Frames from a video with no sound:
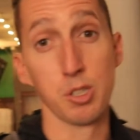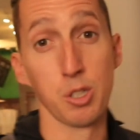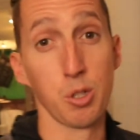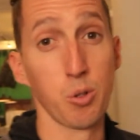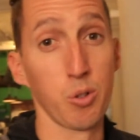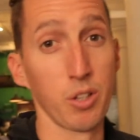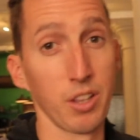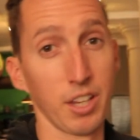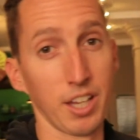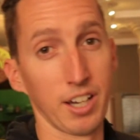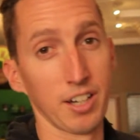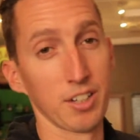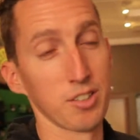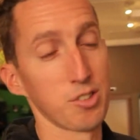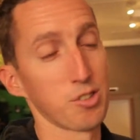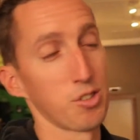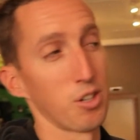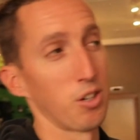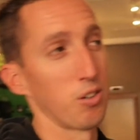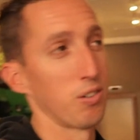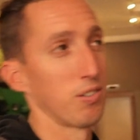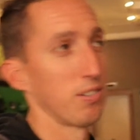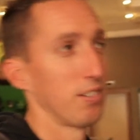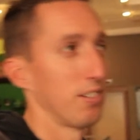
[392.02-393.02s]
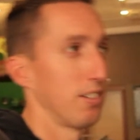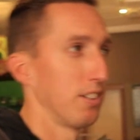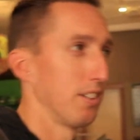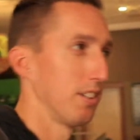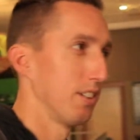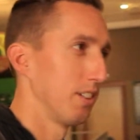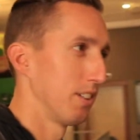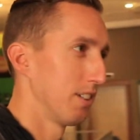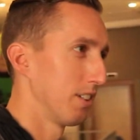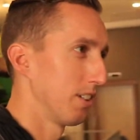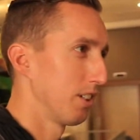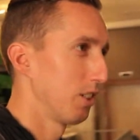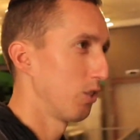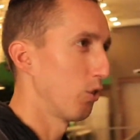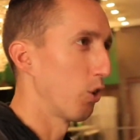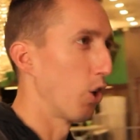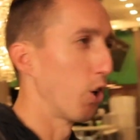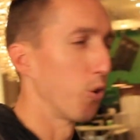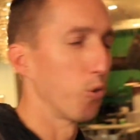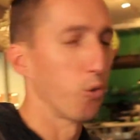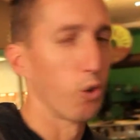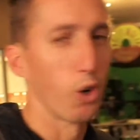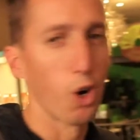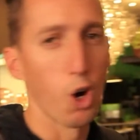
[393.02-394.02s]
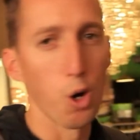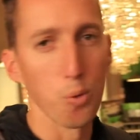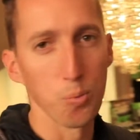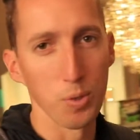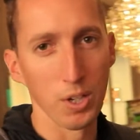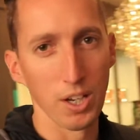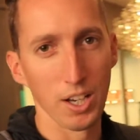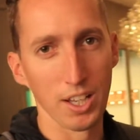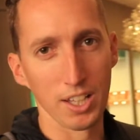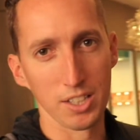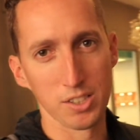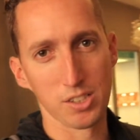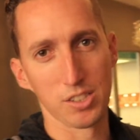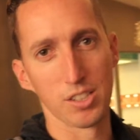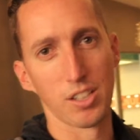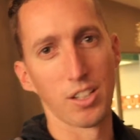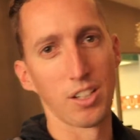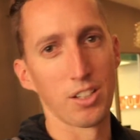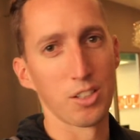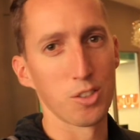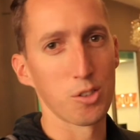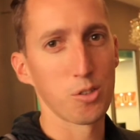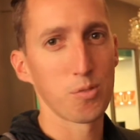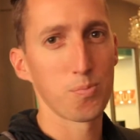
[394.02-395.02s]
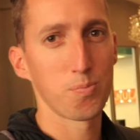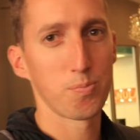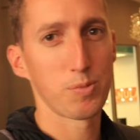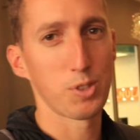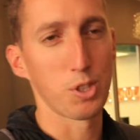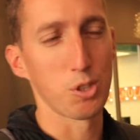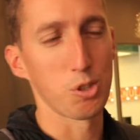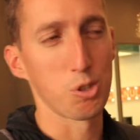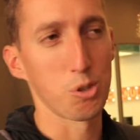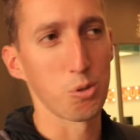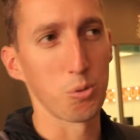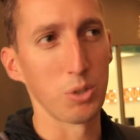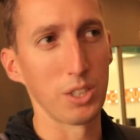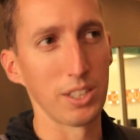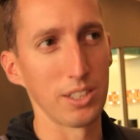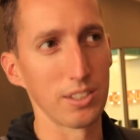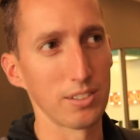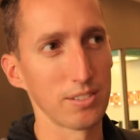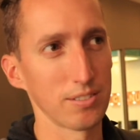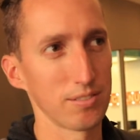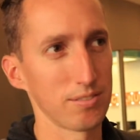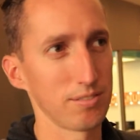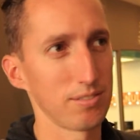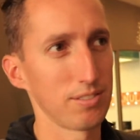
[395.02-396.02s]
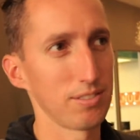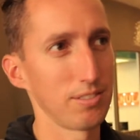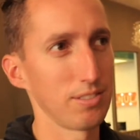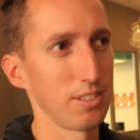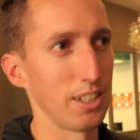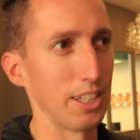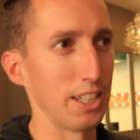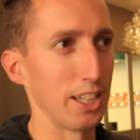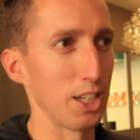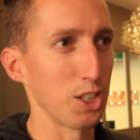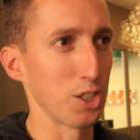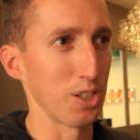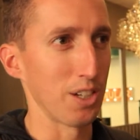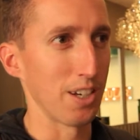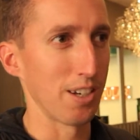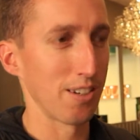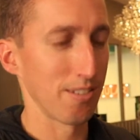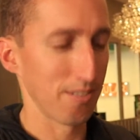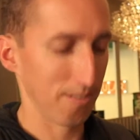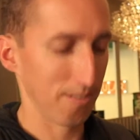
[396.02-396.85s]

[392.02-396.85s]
new in there, so. We're hoping it's a sweet addition.